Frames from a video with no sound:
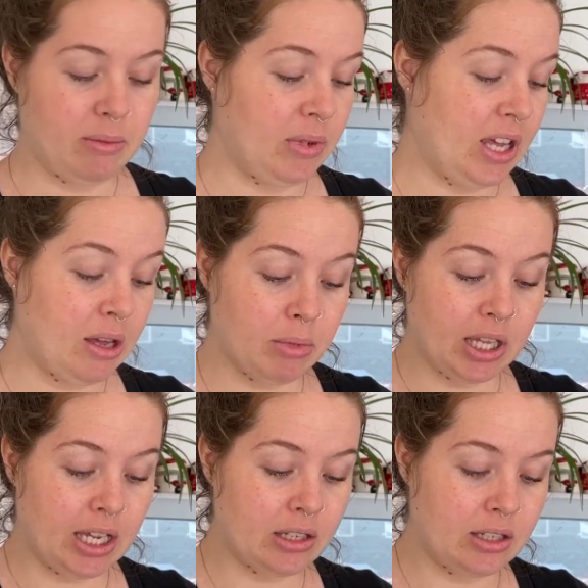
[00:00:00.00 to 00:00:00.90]

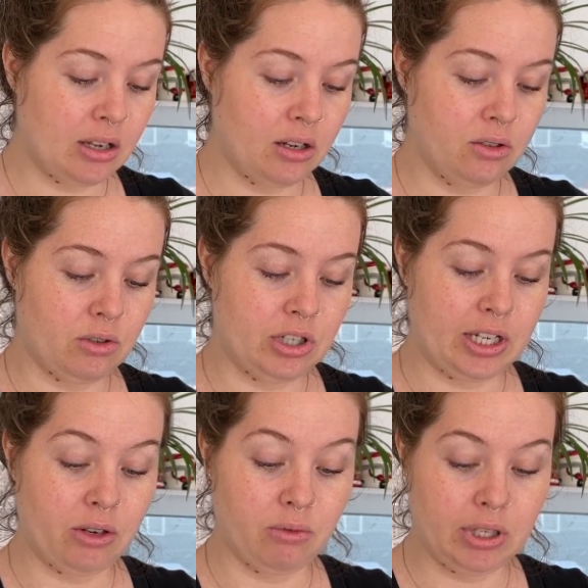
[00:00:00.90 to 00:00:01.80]
Himalayan salt or just
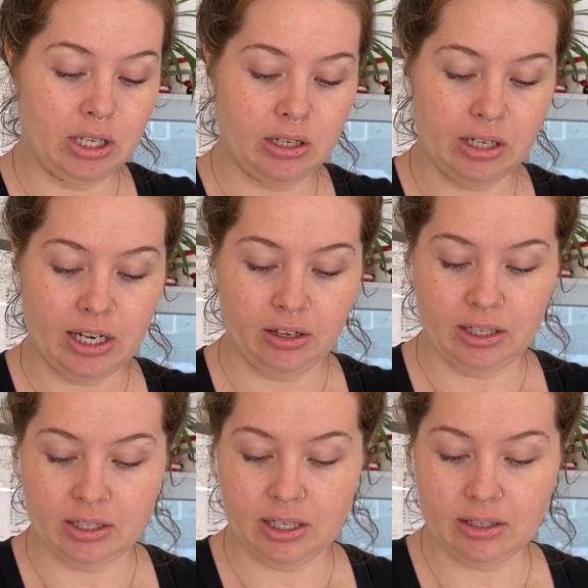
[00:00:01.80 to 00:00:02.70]
like really good
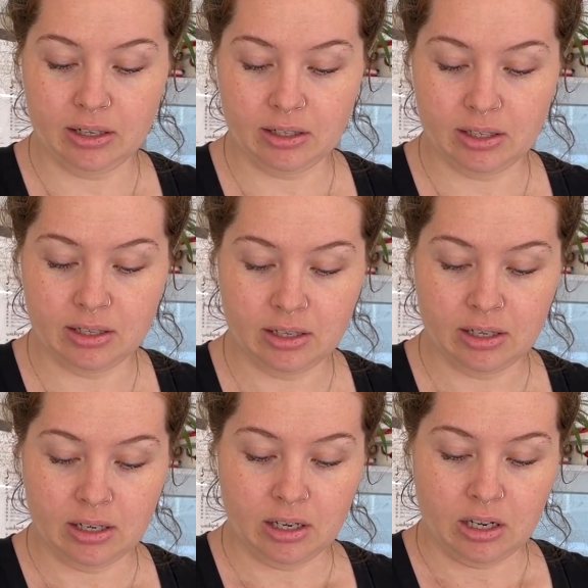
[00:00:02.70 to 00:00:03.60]
Celtic sea salt.
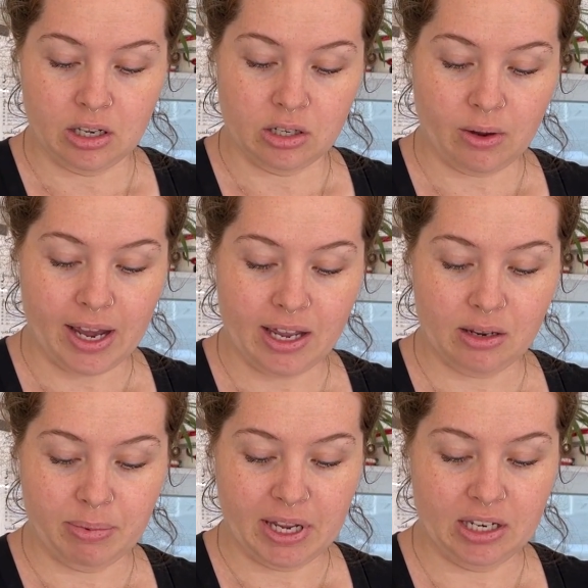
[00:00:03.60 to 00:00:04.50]
So I add a
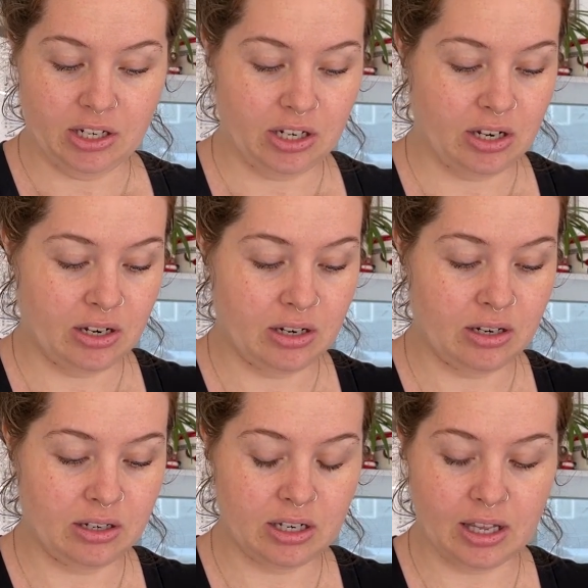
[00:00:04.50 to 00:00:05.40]
pinch
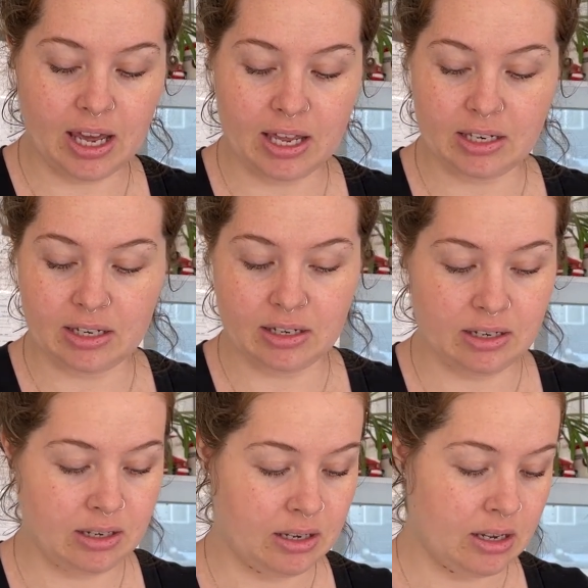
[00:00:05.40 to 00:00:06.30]
to that.
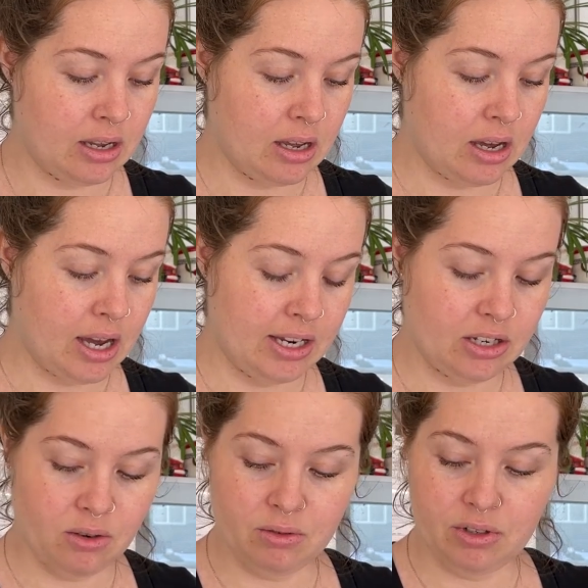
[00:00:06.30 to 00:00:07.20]
I
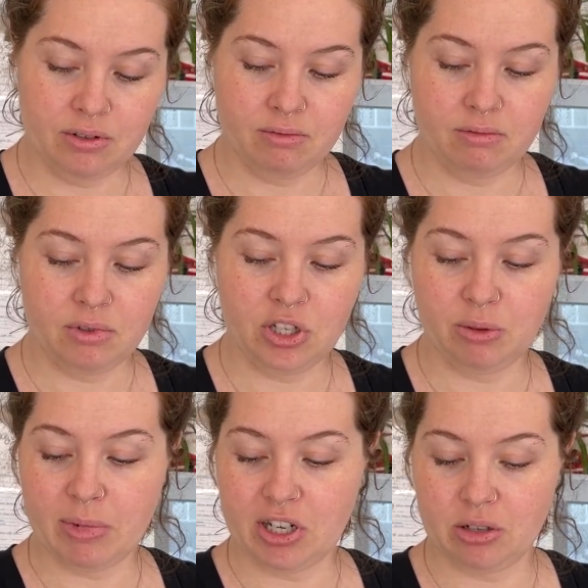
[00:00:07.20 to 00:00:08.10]
don't do
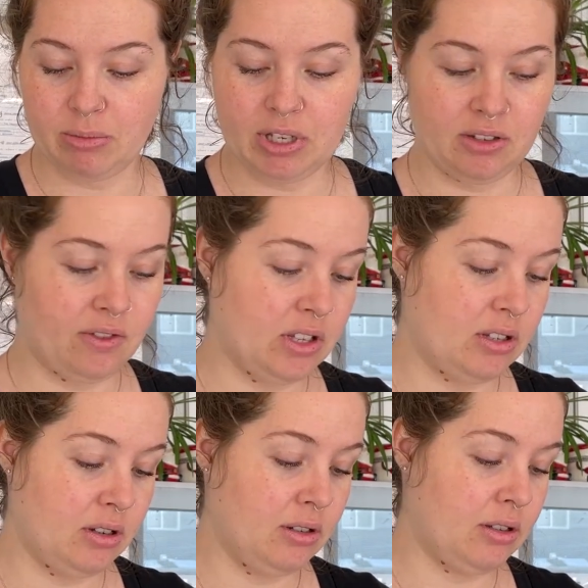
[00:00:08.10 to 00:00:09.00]
measurements for the
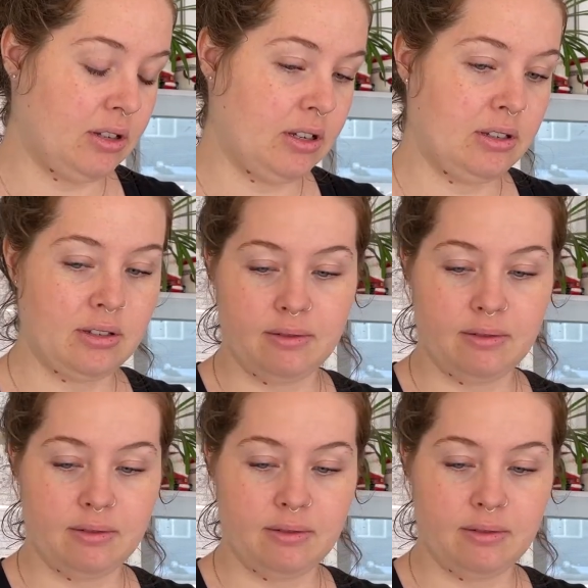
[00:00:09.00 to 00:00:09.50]
salt because